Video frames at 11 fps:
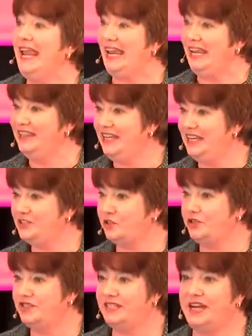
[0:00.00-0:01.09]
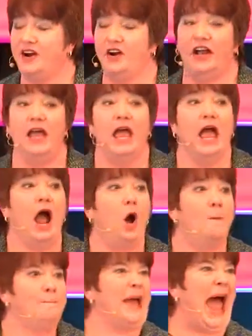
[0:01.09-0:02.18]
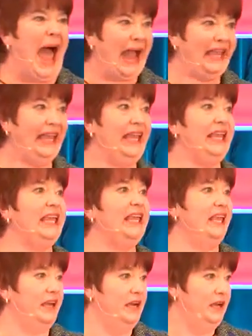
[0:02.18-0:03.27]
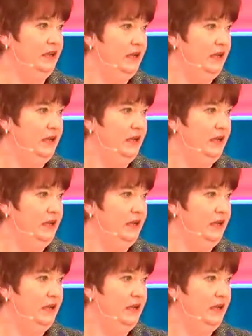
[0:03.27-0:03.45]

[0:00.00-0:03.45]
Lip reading: in the Eastern Sierra, packing in